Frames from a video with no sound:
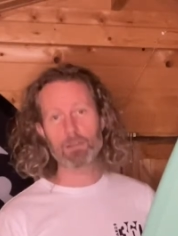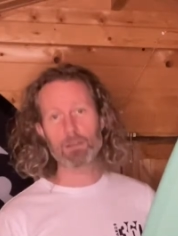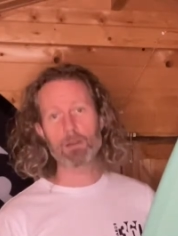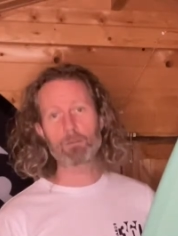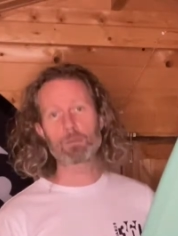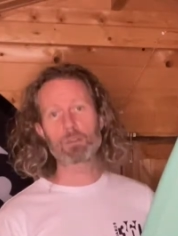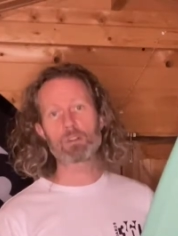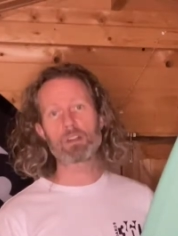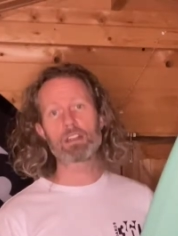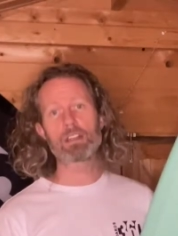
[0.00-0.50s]

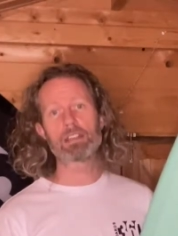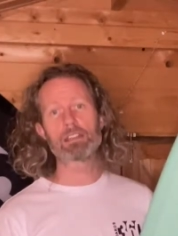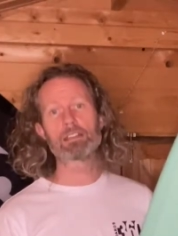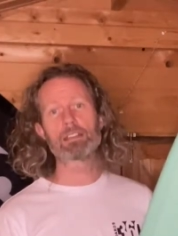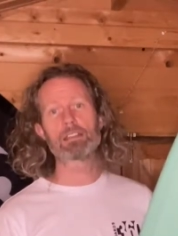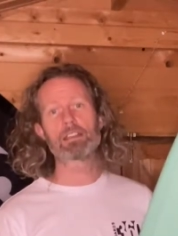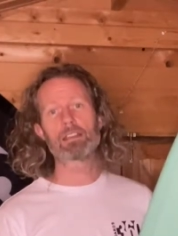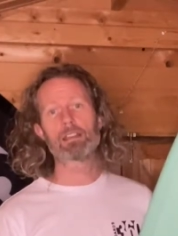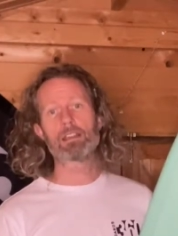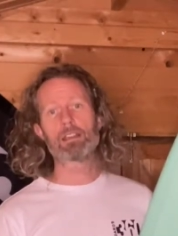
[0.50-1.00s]
upgrade
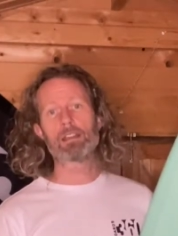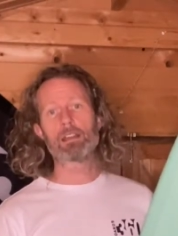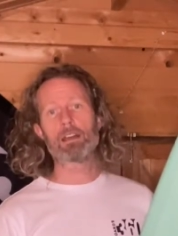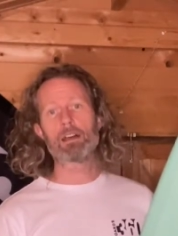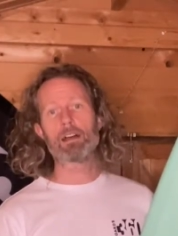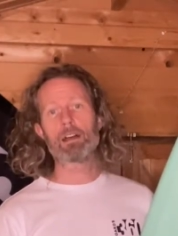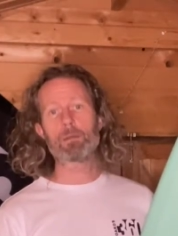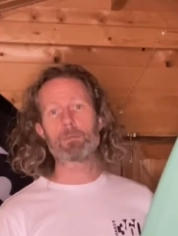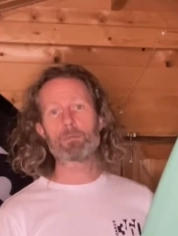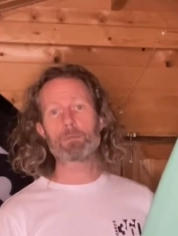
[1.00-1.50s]

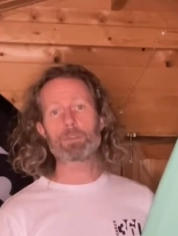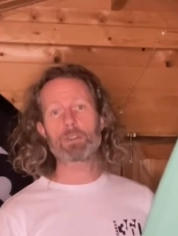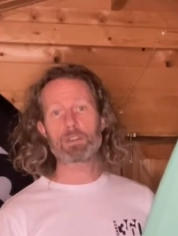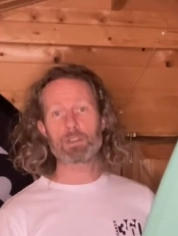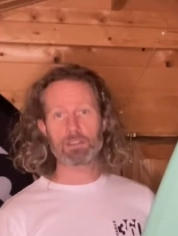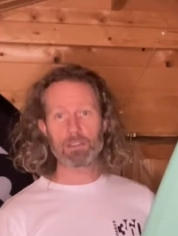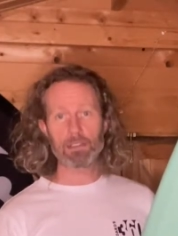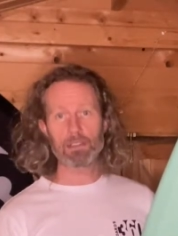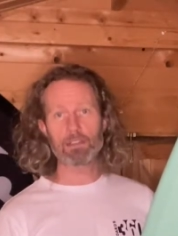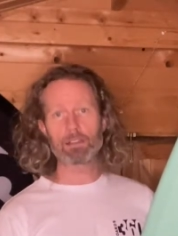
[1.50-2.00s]
to
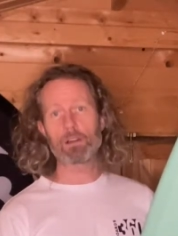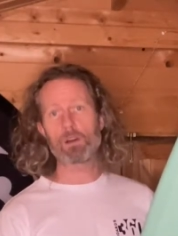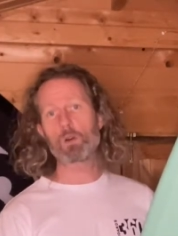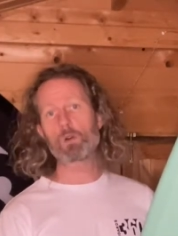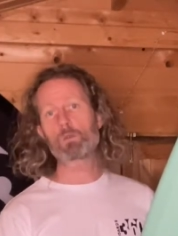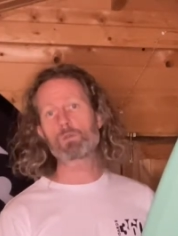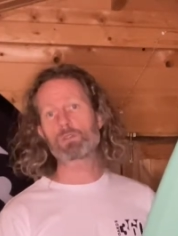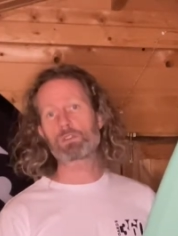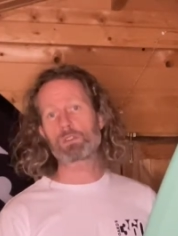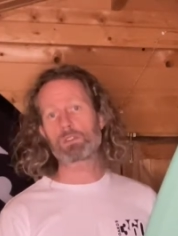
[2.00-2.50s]
still an
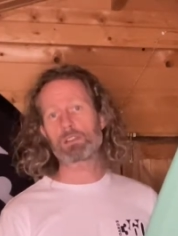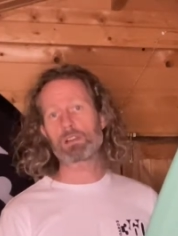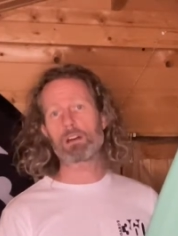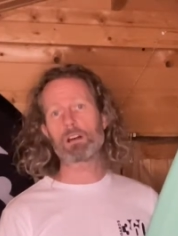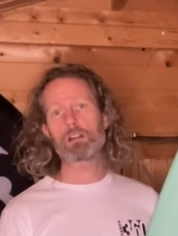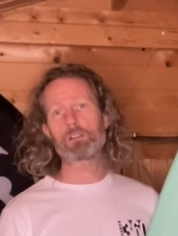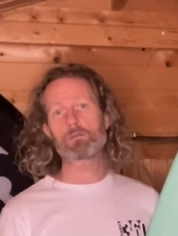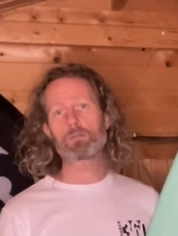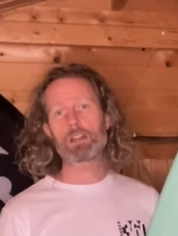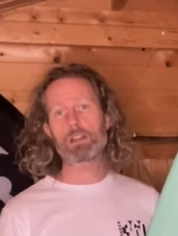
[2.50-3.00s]
old
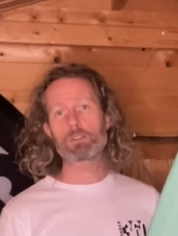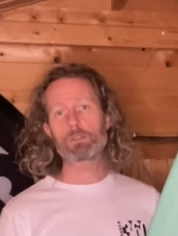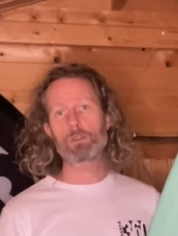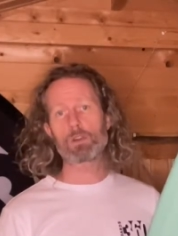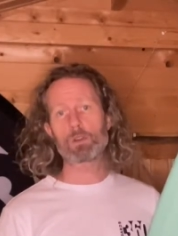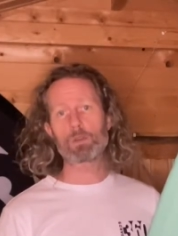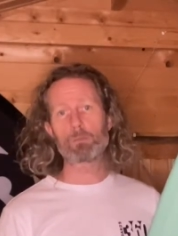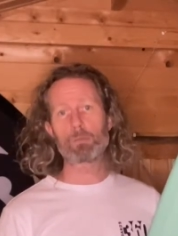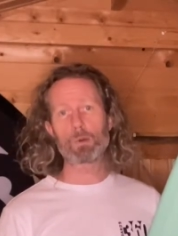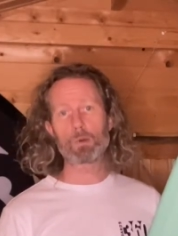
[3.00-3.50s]
style
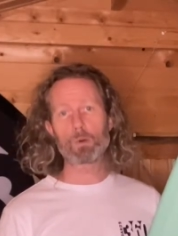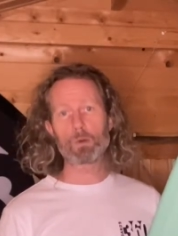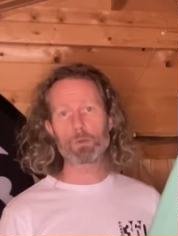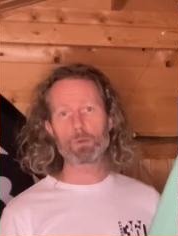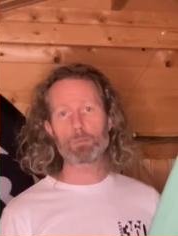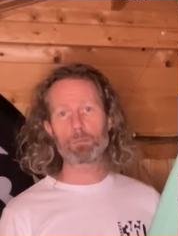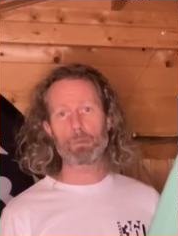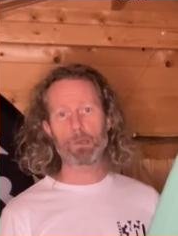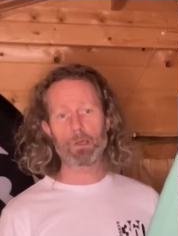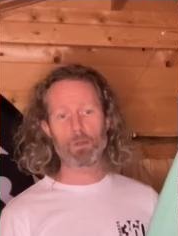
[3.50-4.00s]
retro board,
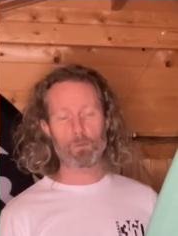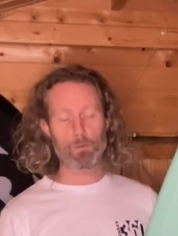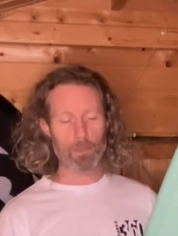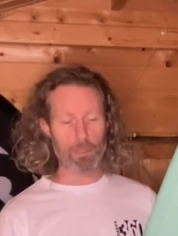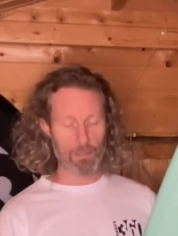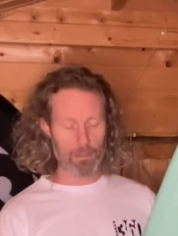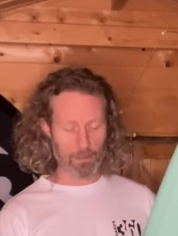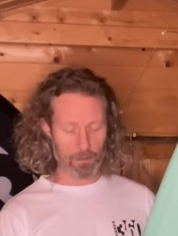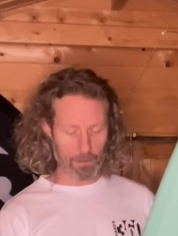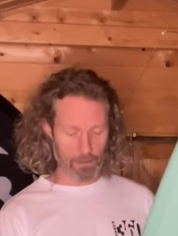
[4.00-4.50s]
but with a
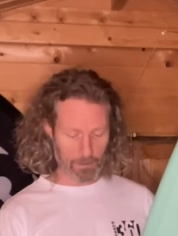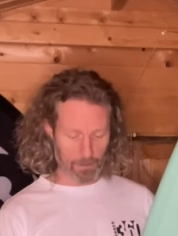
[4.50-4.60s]
nice